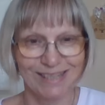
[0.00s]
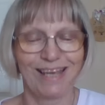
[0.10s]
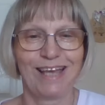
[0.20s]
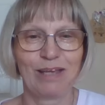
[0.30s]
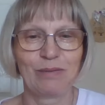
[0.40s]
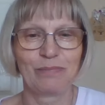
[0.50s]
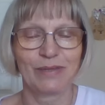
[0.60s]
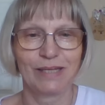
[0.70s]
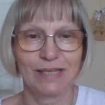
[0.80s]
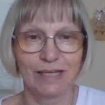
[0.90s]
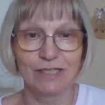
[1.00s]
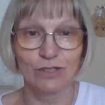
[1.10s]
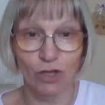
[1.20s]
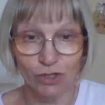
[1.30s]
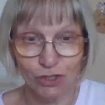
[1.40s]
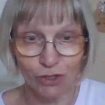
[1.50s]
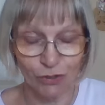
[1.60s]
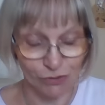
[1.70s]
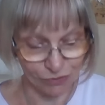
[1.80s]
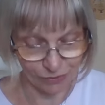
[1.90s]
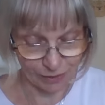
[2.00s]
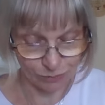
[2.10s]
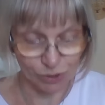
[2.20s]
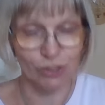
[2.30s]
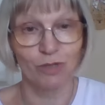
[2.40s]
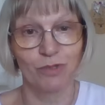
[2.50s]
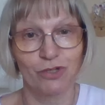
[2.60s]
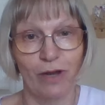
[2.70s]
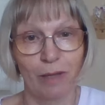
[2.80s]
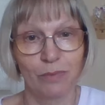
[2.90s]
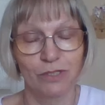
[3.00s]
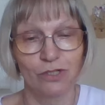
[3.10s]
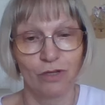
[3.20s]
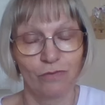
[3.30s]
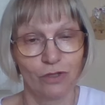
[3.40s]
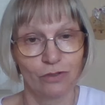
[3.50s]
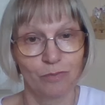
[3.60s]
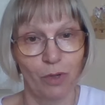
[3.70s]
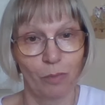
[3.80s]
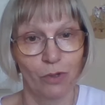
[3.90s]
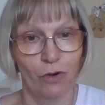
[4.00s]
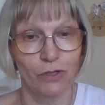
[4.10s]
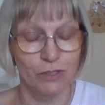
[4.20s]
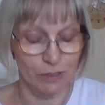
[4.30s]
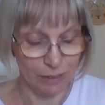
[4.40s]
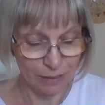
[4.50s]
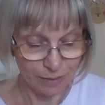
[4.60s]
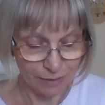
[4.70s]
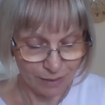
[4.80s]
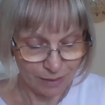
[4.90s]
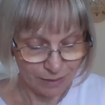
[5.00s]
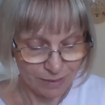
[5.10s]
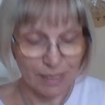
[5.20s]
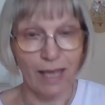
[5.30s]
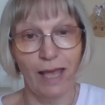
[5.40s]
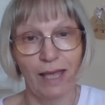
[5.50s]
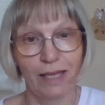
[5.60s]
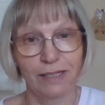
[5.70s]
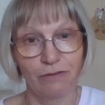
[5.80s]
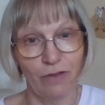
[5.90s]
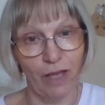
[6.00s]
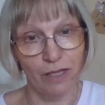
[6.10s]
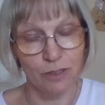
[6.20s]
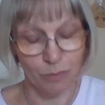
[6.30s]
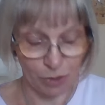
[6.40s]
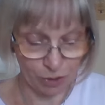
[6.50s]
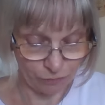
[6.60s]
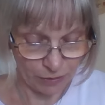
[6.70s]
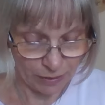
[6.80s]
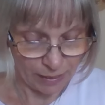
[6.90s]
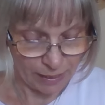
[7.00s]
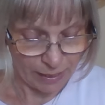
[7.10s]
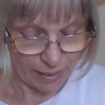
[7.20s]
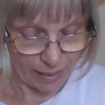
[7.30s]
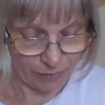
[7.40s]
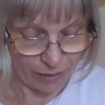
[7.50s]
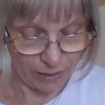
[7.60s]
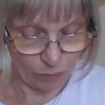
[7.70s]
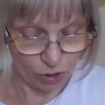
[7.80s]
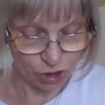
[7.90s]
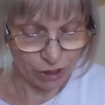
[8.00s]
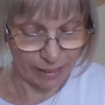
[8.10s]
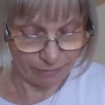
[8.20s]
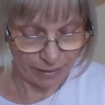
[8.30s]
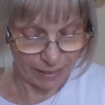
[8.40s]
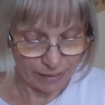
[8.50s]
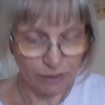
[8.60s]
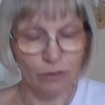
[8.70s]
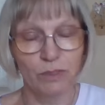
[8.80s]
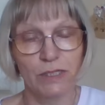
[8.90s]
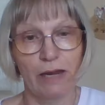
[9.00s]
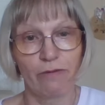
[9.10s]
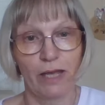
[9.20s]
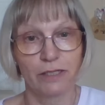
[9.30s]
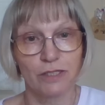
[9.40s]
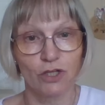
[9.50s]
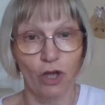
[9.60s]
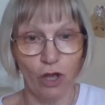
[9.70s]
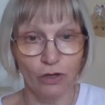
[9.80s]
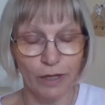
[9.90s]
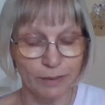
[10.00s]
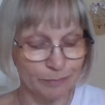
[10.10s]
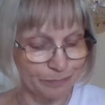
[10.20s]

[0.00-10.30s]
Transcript: And Nat is also under 1,000 subscribers. So if you could pop across to her and give her some love. And then I watched Caroline, who is Caroline's Corner.